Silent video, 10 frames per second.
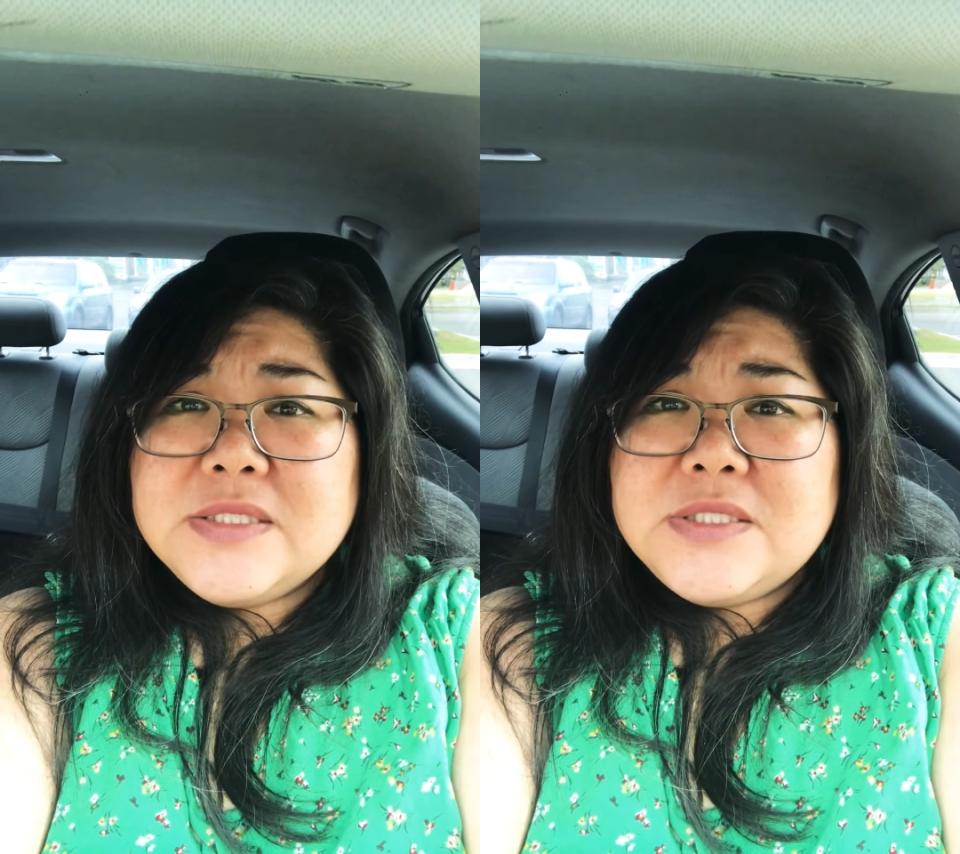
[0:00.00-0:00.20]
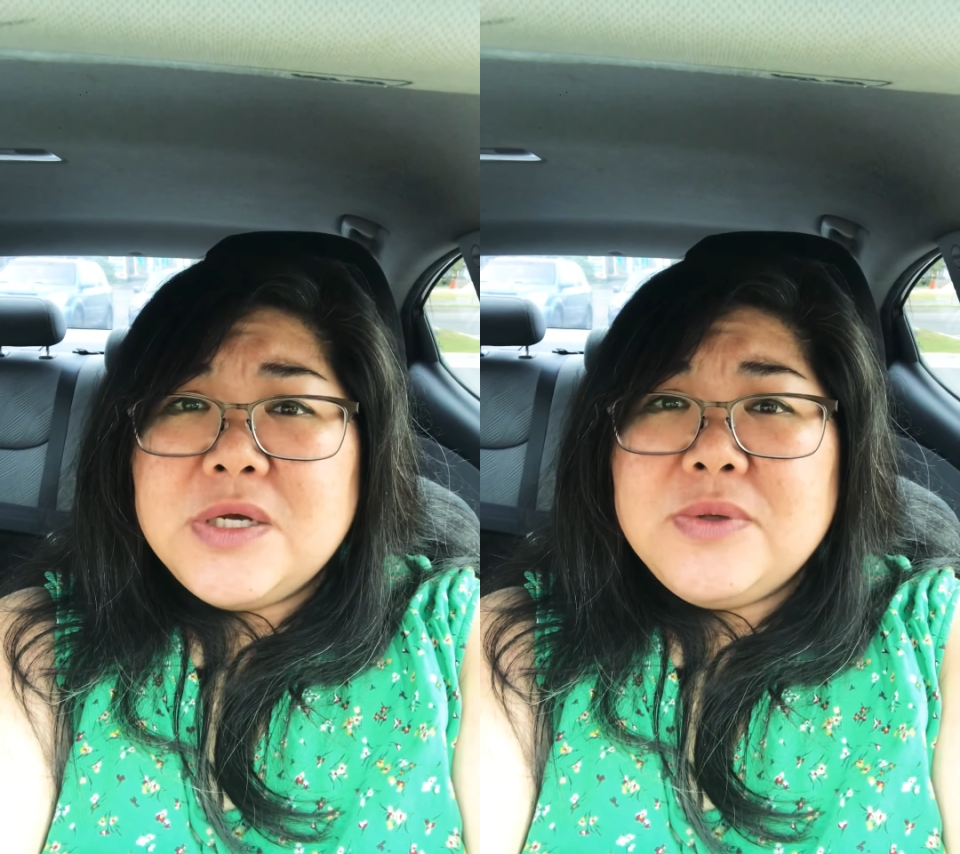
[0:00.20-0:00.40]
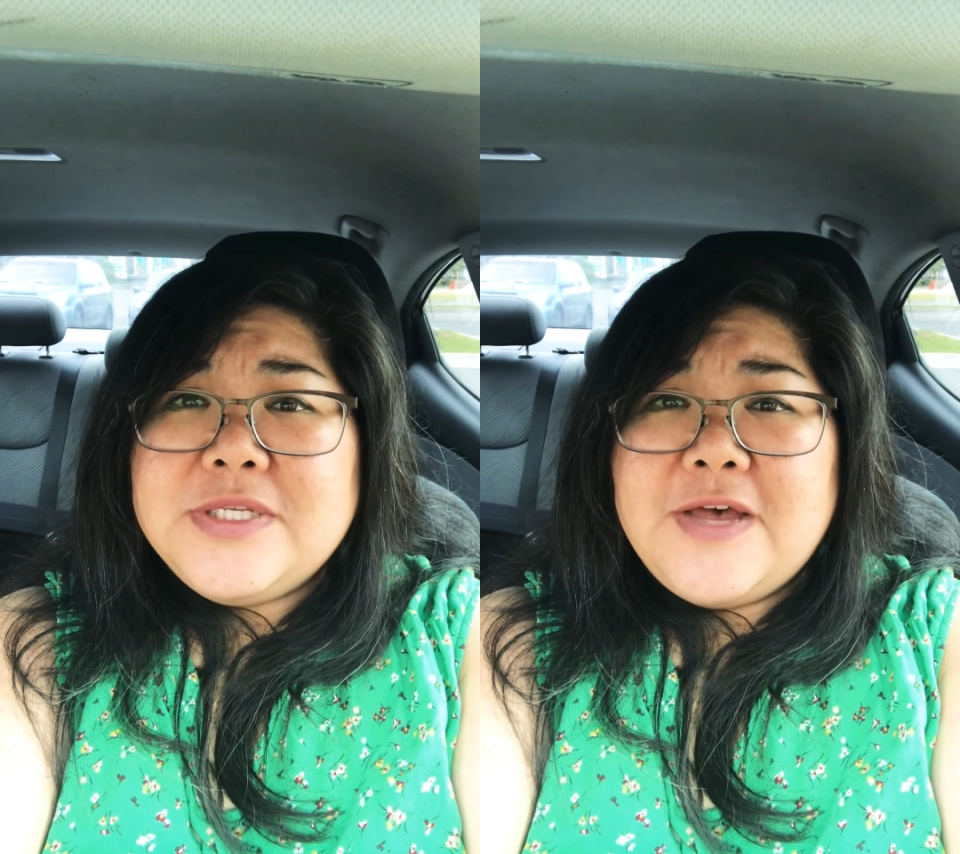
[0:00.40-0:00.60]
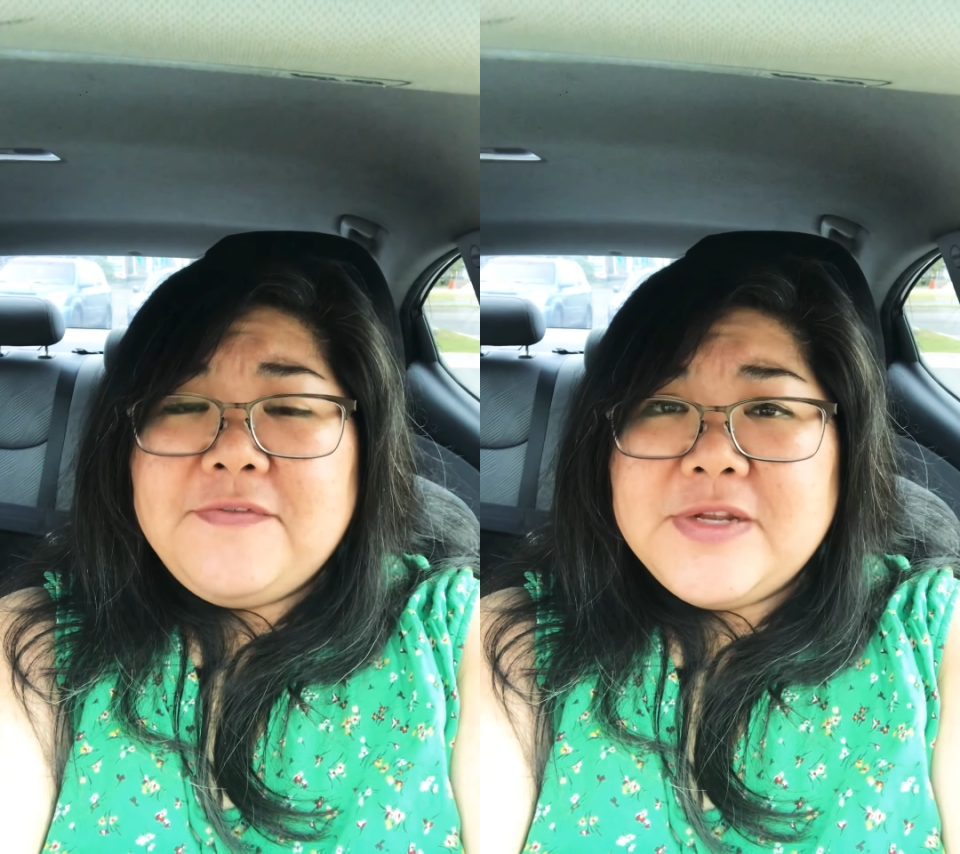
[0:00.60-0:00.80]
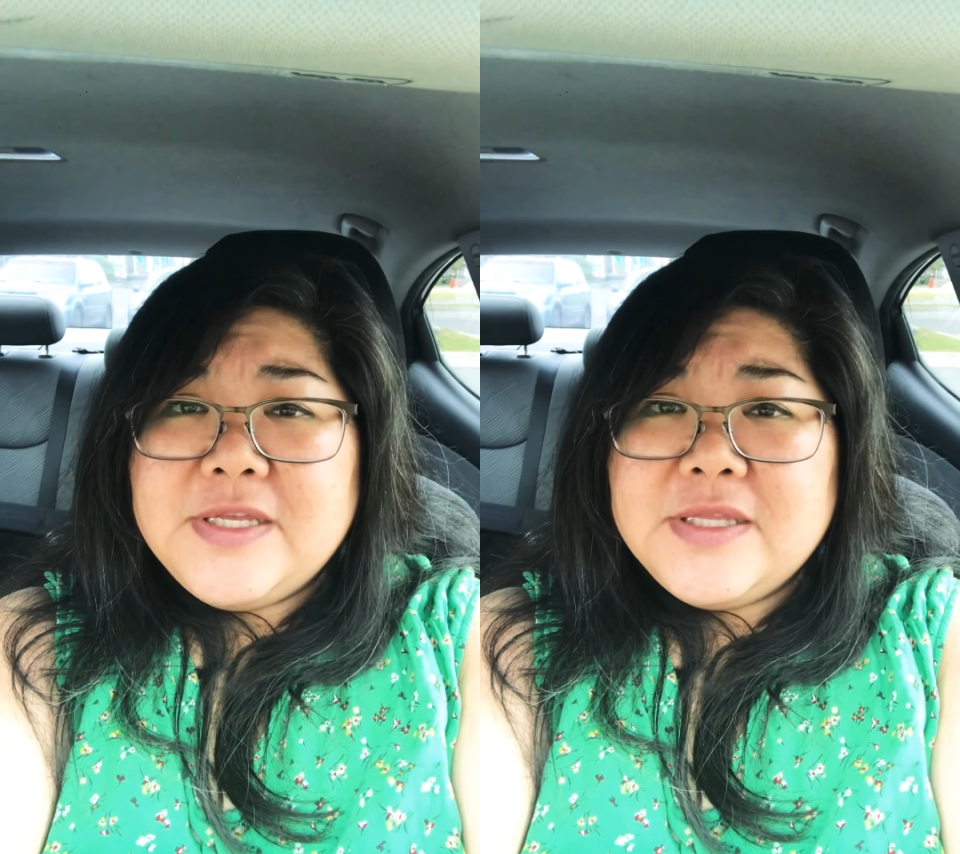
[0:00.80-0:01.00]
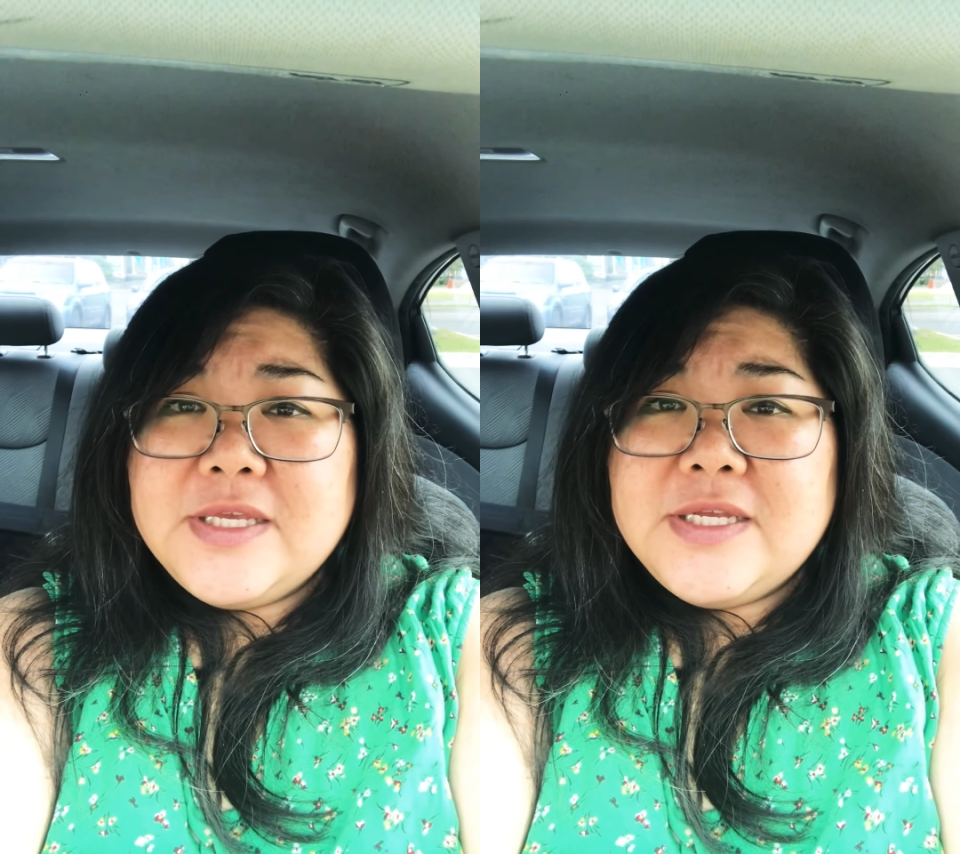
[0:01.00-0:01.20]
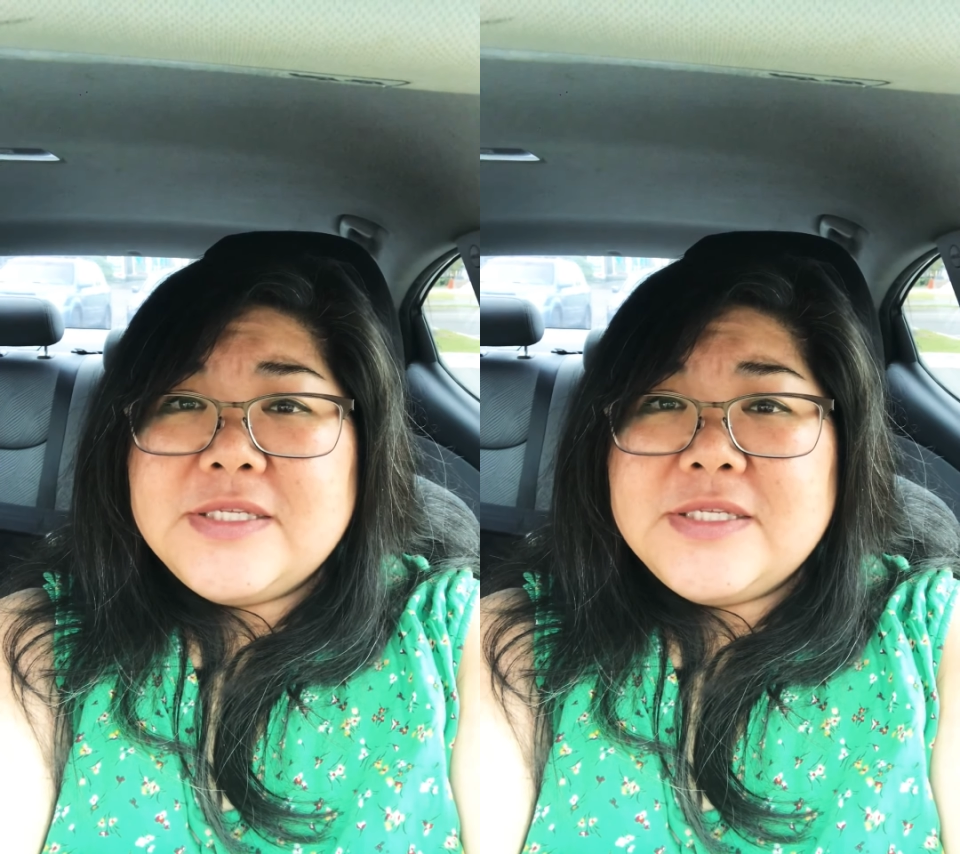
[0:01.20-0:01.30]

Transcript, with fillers: so definitely